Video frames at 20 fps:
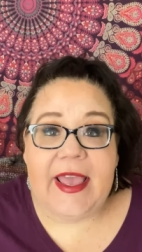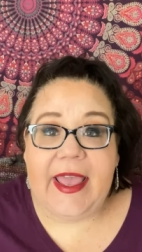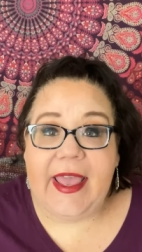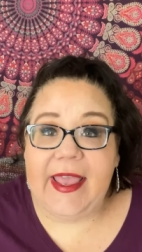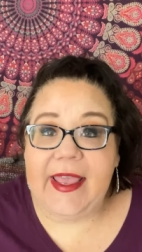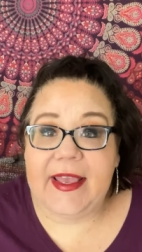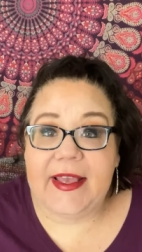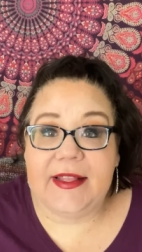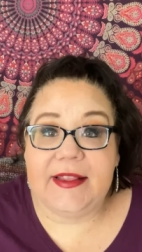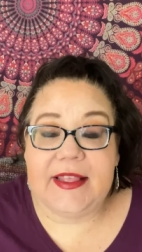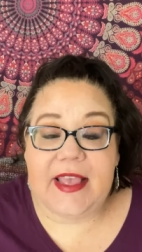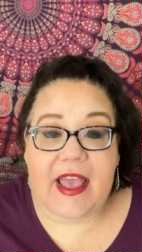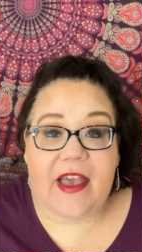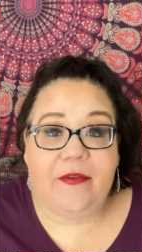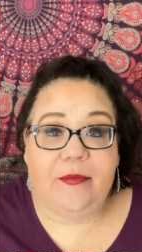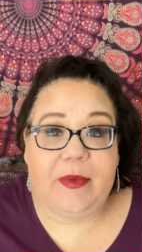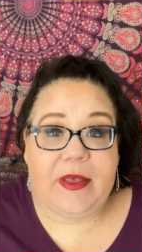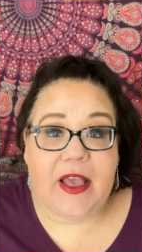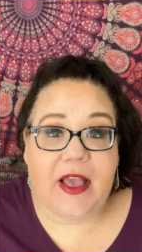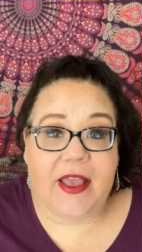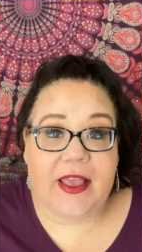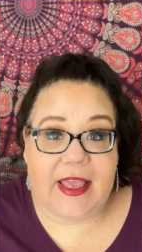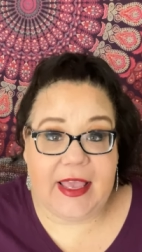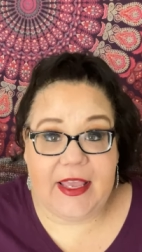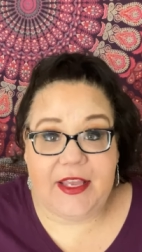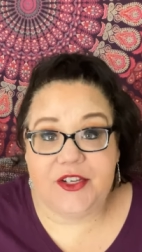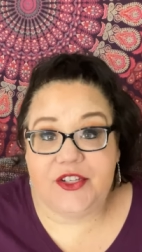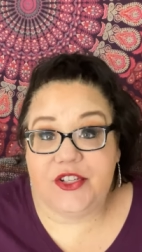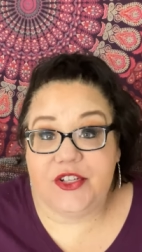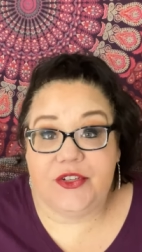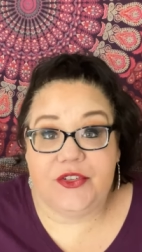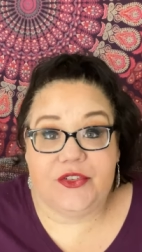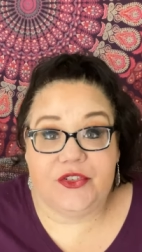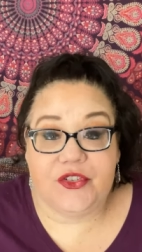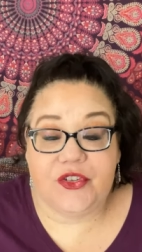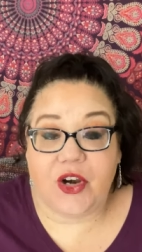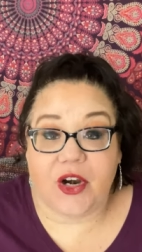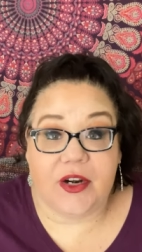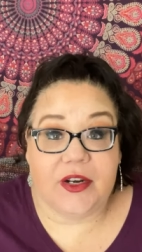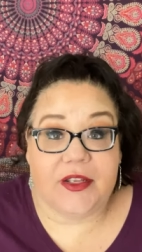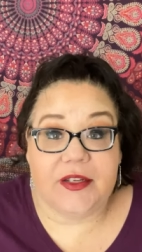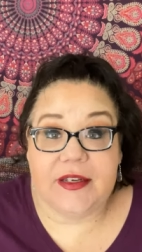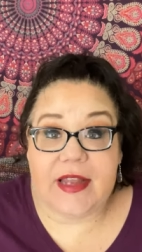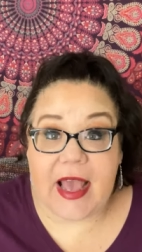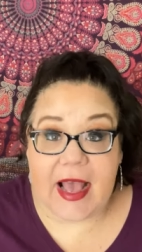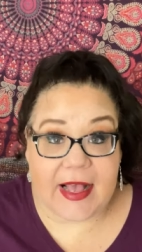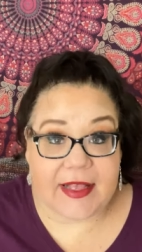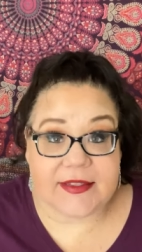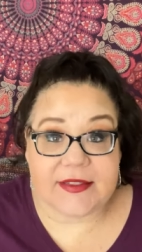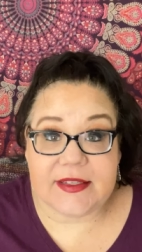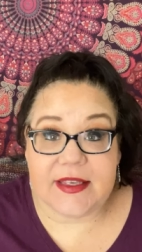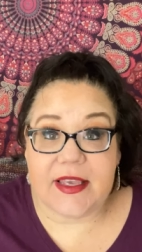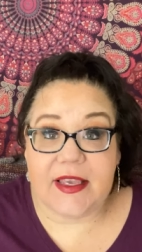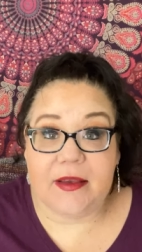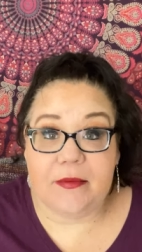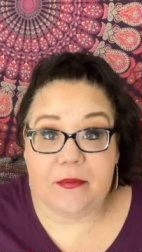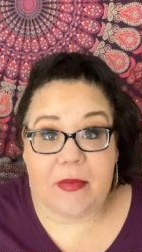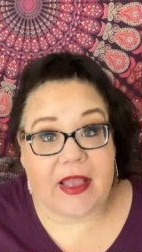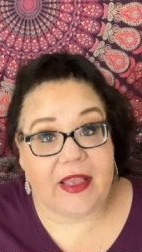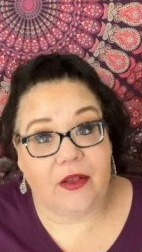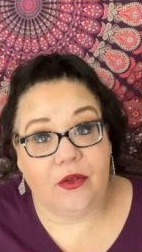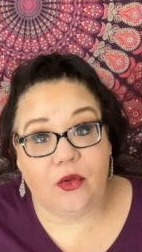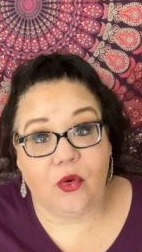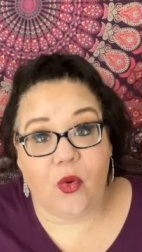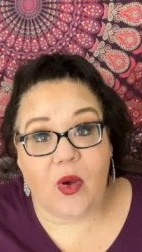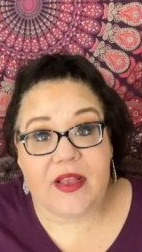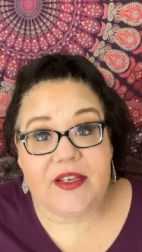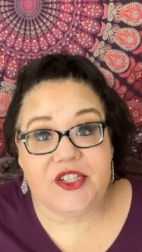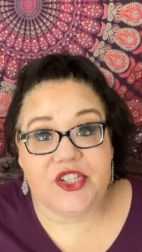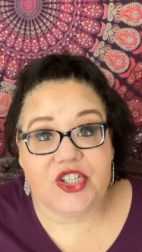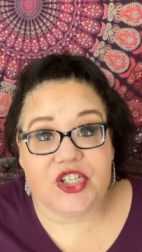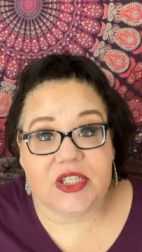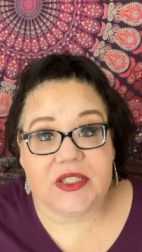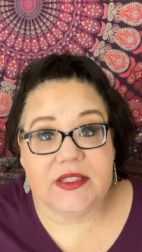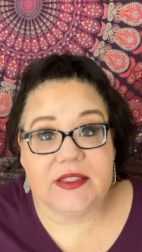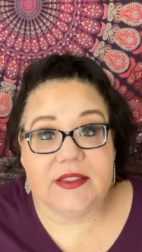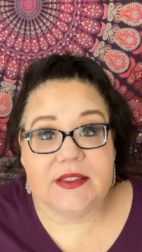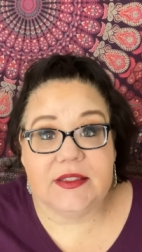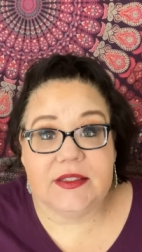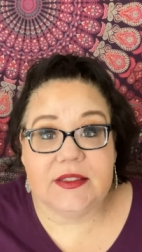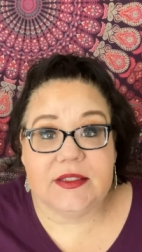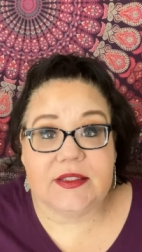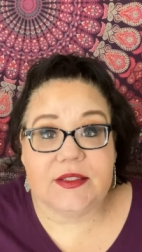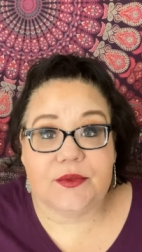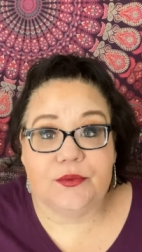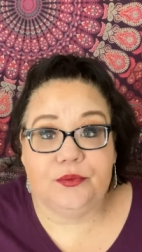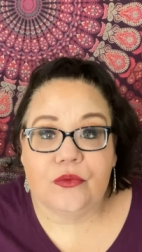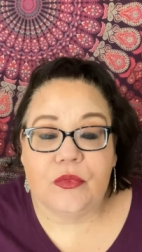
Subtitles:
and the FBI agent started asking Michael questions.